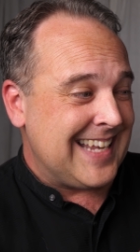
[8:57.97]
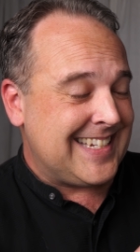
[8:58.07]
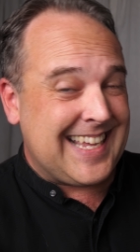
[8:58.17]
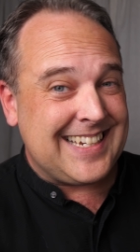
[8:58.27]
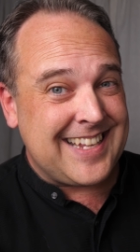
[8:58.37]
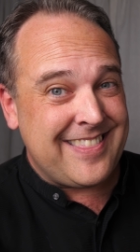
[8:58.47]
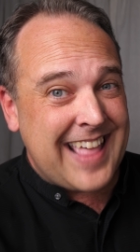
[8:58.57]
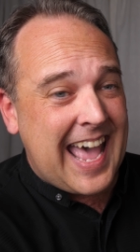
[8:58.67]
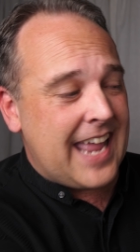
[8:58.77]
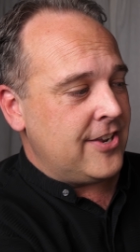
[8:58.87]
To get to
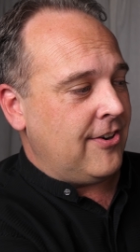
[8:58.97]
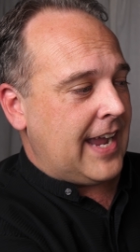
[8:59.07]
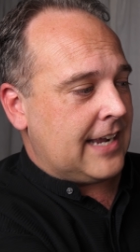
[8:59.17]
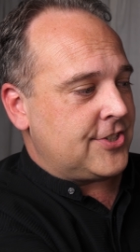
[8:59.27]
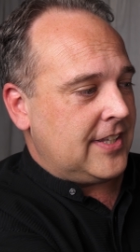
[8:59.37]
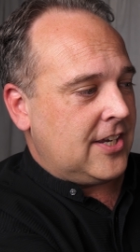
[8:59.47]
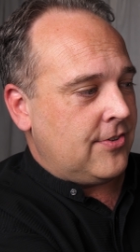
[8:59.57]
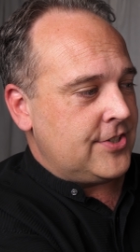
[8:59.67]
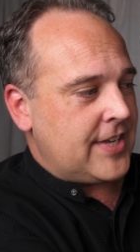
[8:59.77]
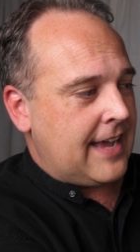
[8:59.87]
that, you're actually
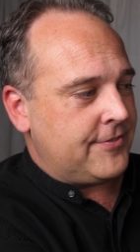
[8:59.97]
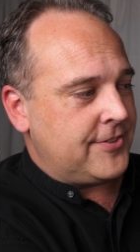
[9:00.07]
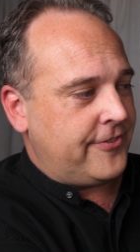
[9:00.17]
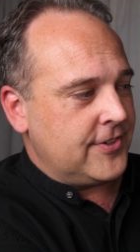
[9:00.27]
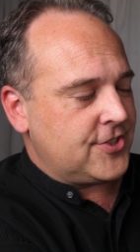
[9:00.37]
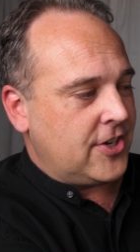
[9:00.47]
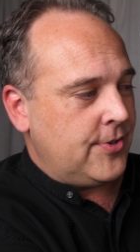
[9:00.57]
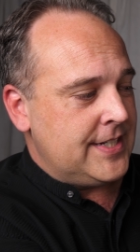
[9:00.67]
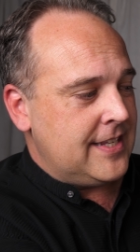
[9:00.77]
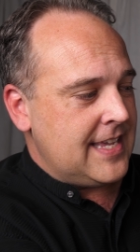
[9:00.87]
going to have to first
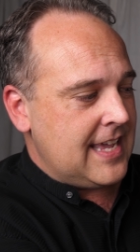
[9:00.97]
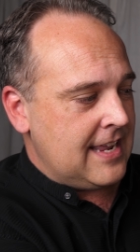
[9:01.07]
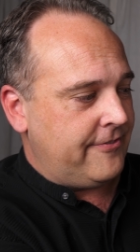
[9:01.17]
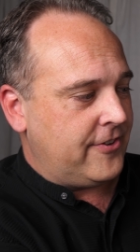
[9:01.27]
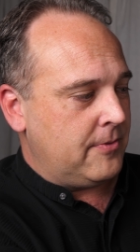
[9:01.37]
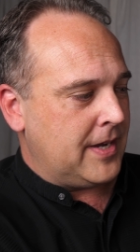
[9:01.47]
go into the info